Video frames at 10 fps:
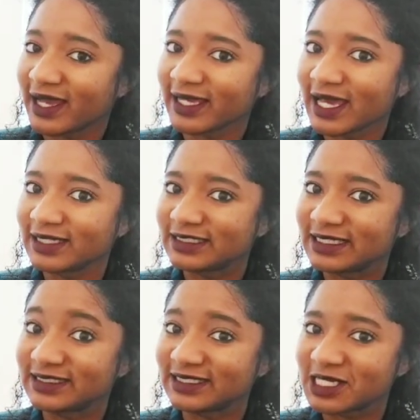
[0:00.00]
Hi guys,
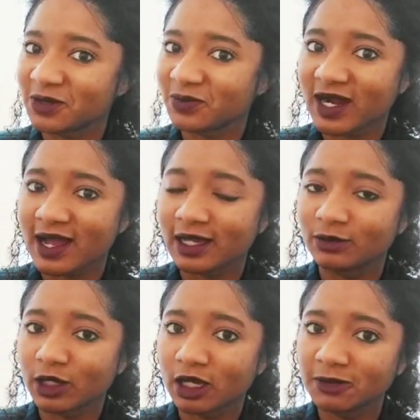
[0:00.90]
it's Tamara.
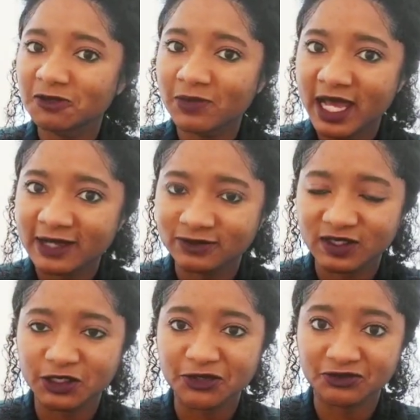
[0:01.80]
I'm coming back
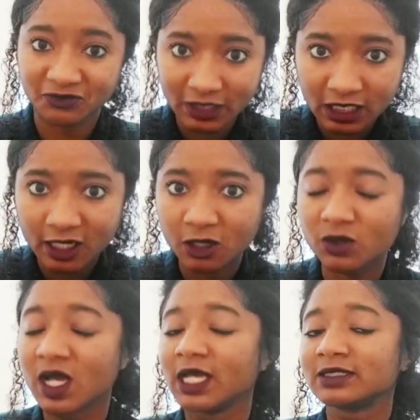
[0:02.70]
with another
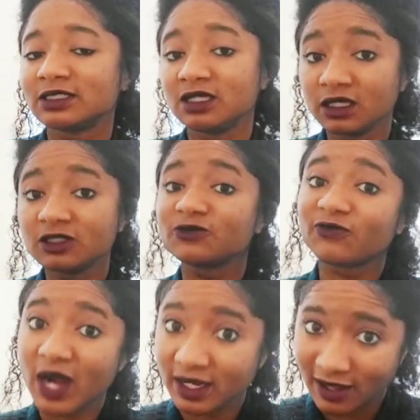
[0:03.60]
video. Today is
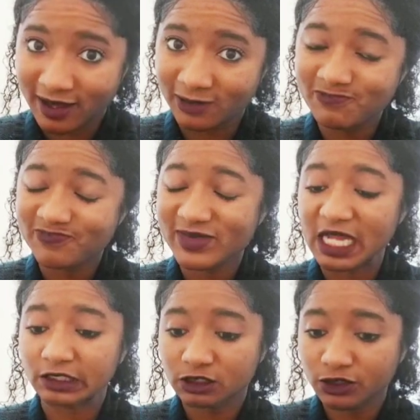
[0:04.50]
Friday,
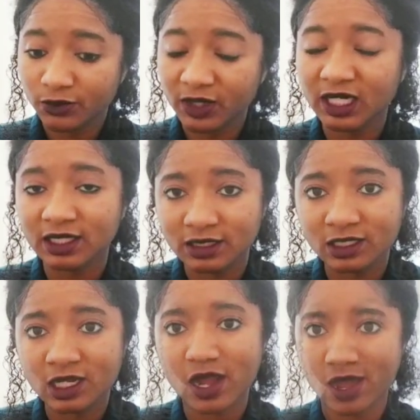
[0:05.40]
and so we're gonna
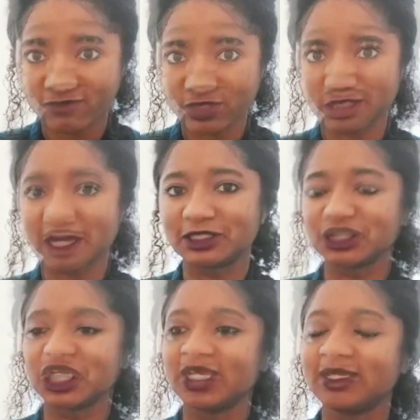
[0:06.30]
end our
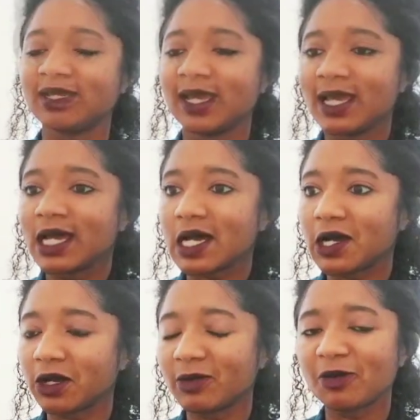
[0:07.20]
conversation
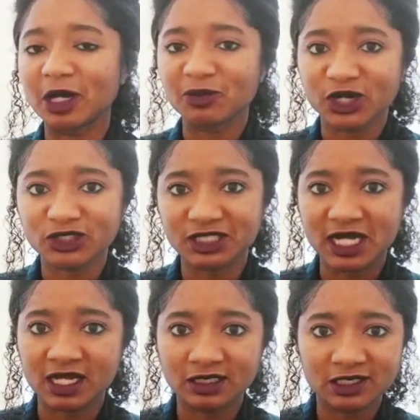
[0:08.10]
um, about
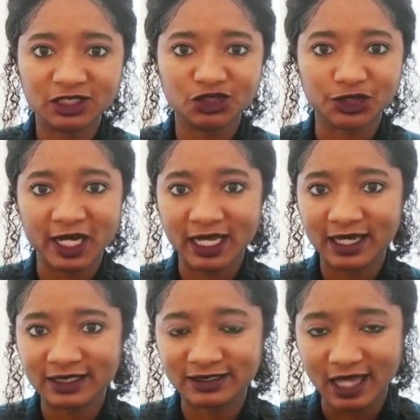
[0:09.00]
personality
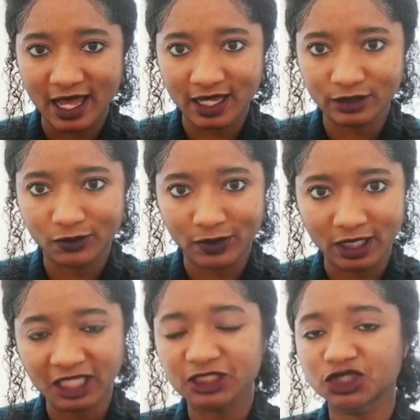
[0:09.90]
traits and
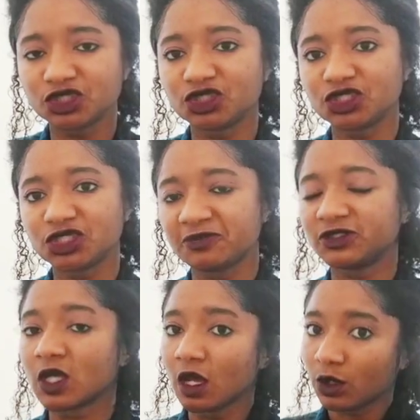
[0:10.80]

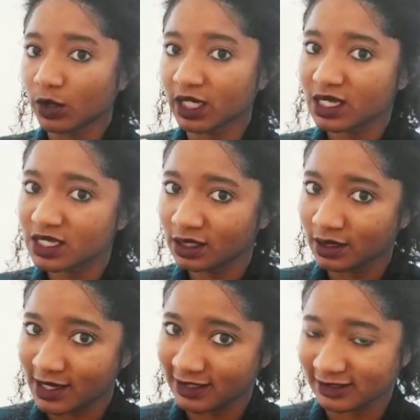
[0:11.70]
relationships. We're gonna
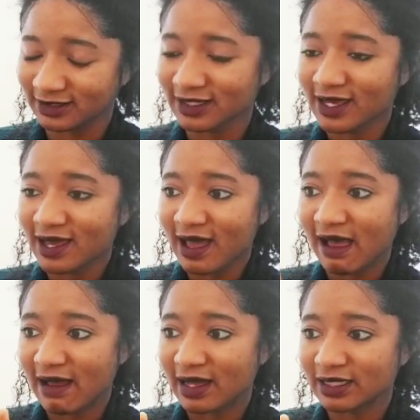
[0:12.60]
end this
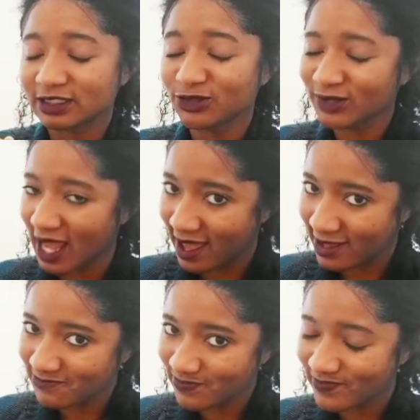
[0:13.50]
uh, today,